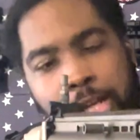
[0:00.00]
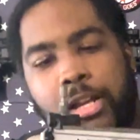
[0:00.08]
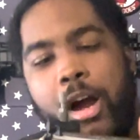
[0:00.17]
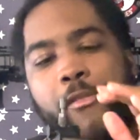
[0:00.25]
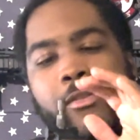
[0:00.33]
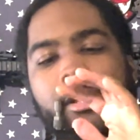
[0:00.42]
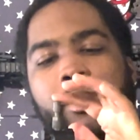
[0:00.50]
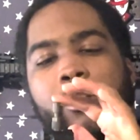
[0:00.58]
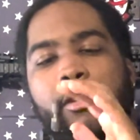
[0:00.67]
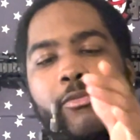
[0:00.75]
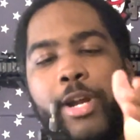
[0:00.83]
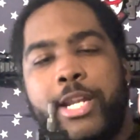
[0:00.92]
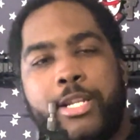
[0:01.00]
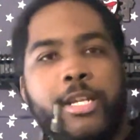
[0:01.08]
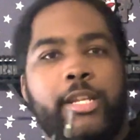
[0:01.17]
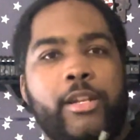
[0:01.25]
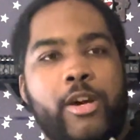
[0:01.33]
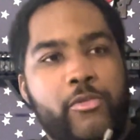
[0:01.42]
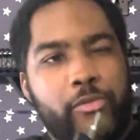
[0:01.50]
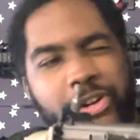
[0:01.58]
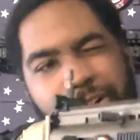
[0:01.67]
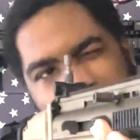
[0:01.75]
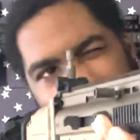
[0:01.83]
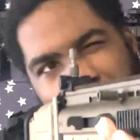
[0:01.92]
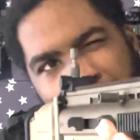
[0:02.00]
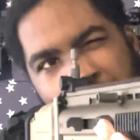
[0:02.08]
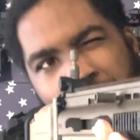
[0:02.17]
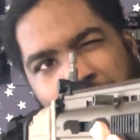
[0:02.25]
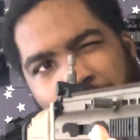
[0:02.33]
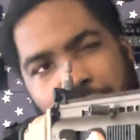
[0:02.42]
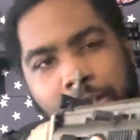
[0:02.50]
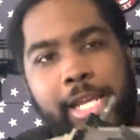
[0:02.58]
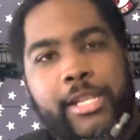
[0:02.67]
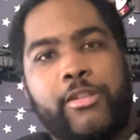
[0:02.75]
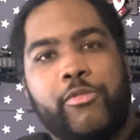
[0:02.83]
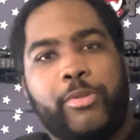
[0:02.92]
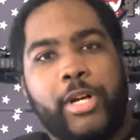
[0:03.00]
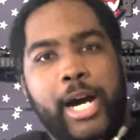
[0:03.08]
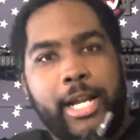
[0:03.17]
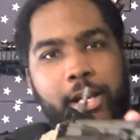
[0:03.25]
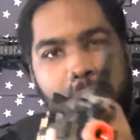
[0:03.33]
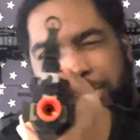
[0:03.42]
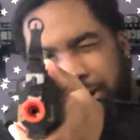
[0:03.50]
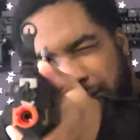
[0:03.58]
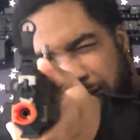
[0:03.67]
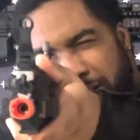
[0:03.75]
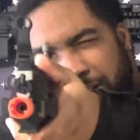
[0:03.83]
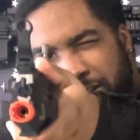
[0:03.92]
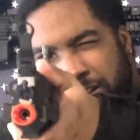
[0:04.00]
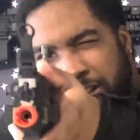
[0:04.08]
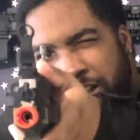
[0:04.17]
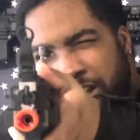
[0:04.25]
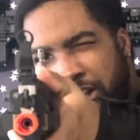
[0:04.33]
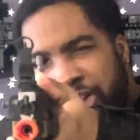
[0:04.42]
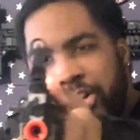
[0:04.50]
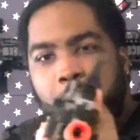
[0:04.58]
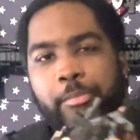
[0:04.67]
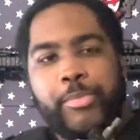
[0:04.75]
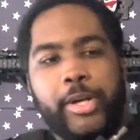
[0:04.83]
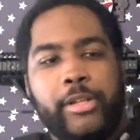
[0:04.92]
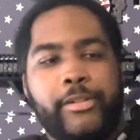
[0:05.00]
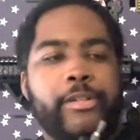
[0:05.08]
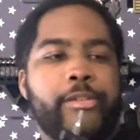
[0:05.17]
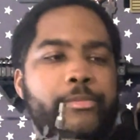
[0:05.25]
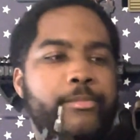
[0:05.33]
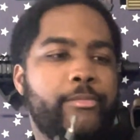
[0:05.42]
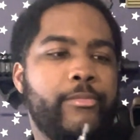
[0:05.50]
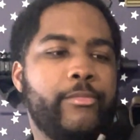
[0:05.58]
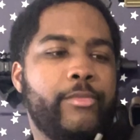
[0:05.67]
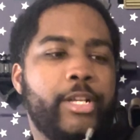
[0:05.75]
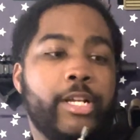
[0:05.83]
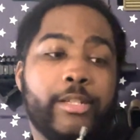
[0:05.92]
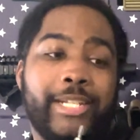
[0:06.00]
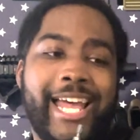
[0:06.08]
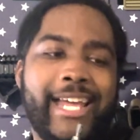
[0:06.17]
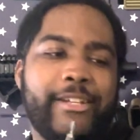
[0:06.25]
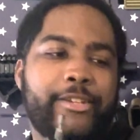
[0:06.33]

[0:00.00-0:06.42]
obviously you can raise it and lower it. They got super high up, but there's that.